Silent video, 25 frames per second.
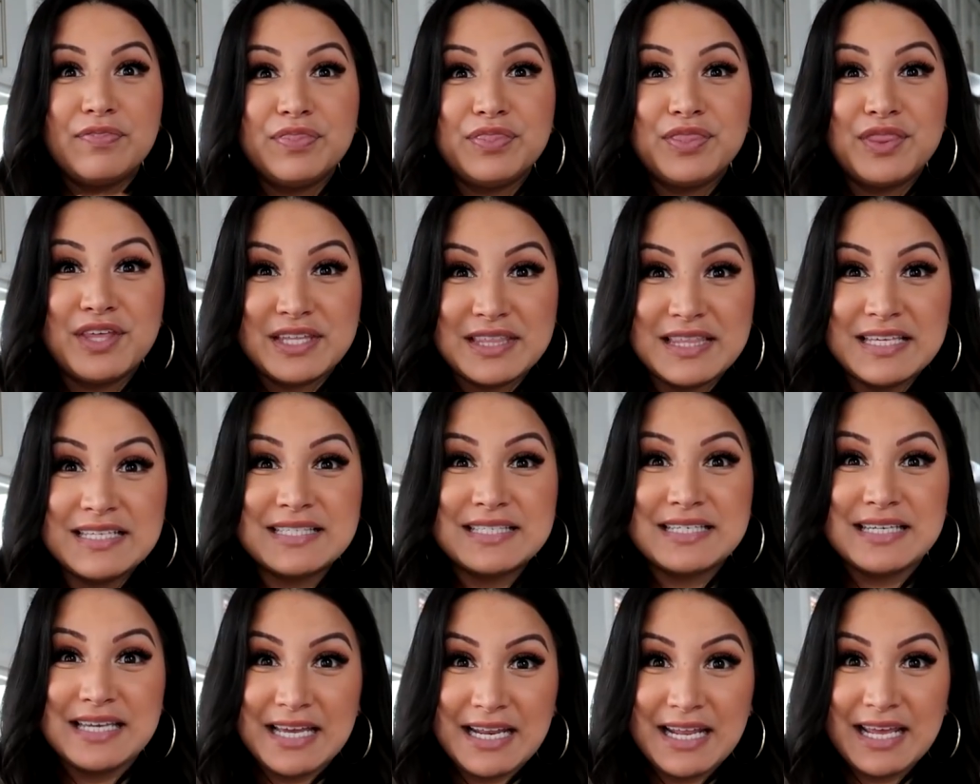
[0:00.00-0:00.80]

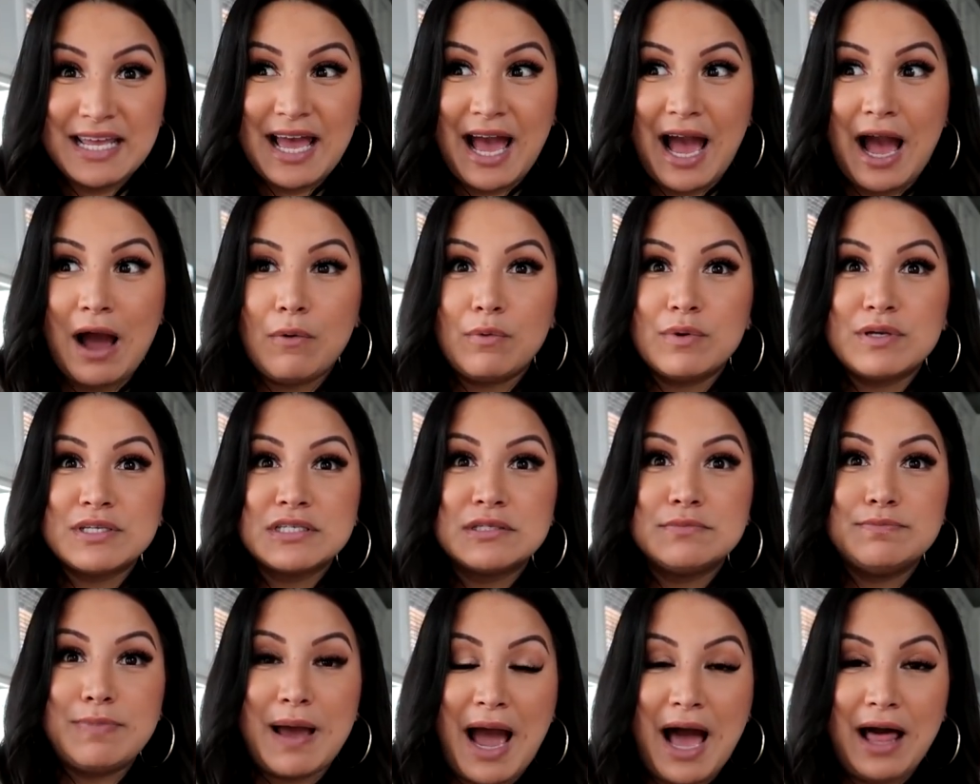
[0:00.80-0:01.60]
This kitty cat was
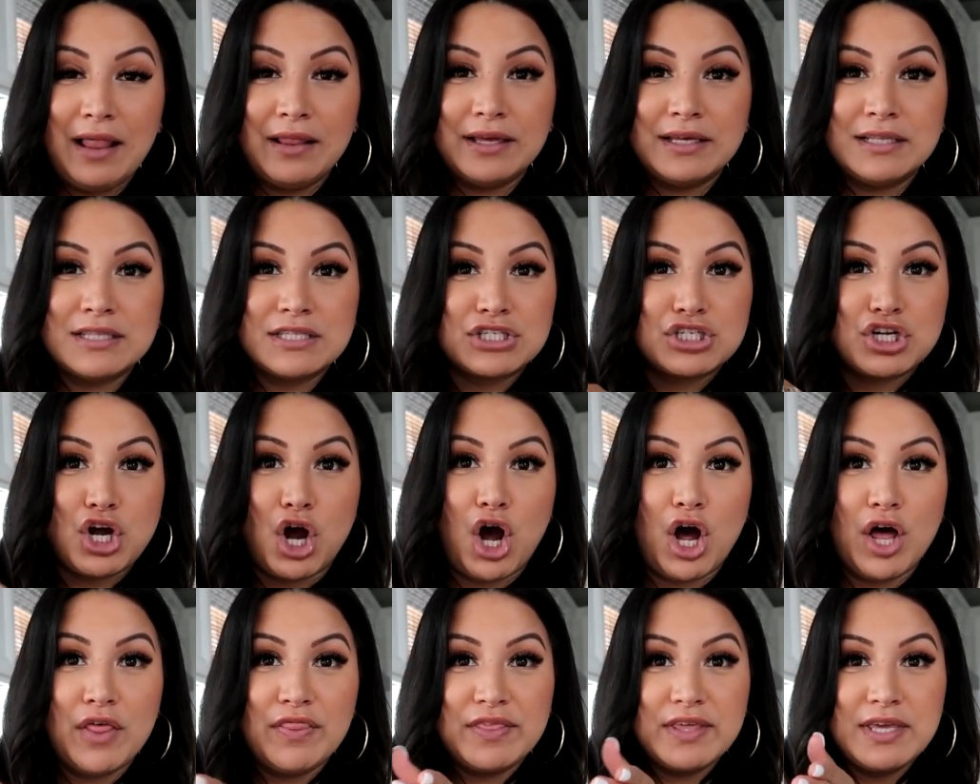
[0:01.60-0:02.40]
balanced
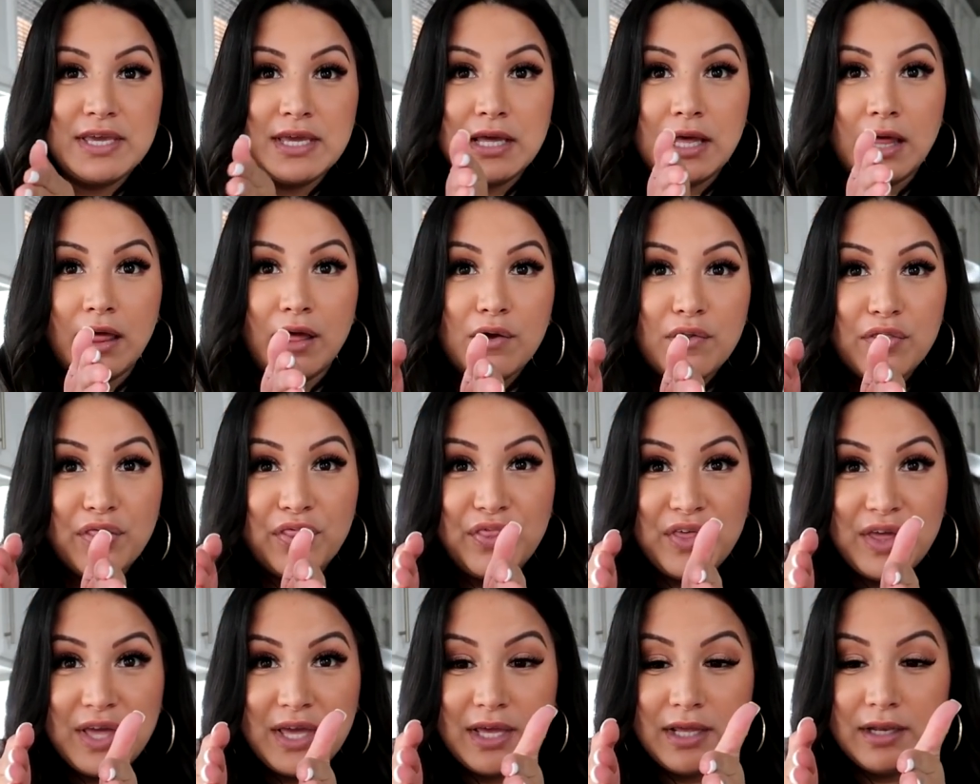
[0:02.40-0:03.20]
on the
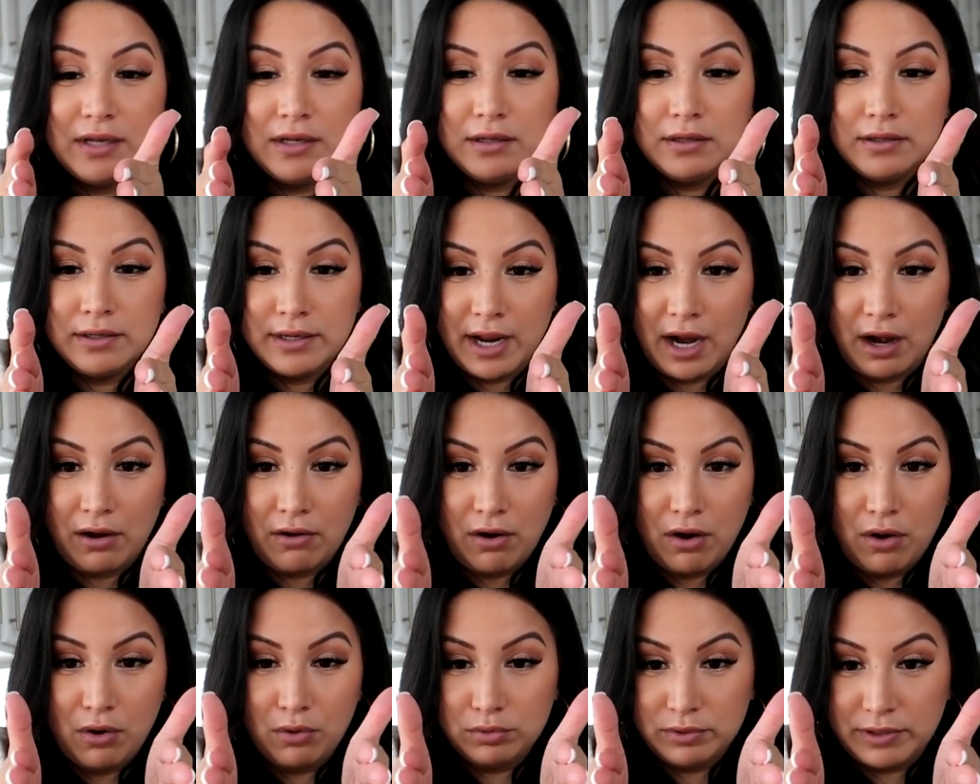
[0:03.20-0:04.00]
thin,
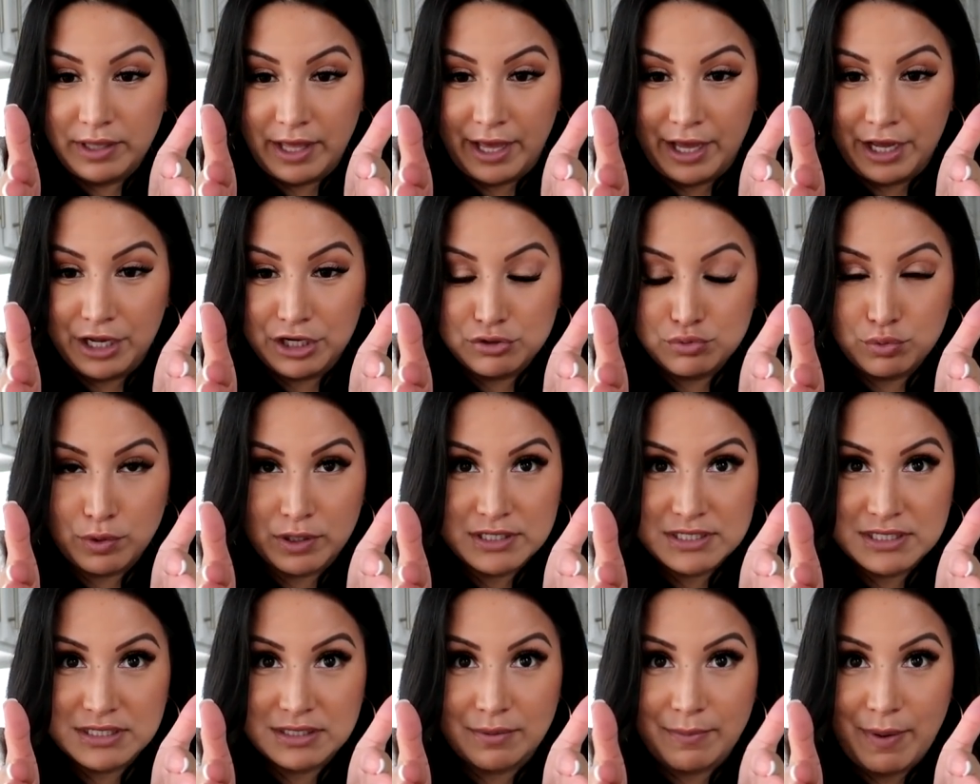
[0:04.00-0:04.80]
narrow ledge,
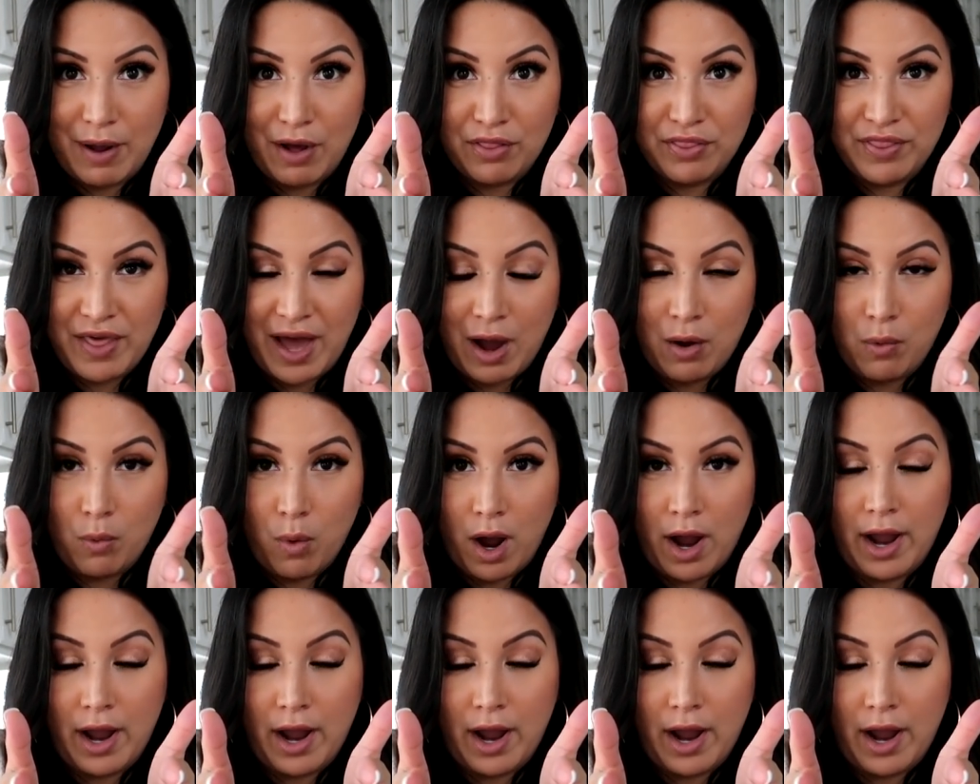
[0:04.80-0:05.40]
what is it about that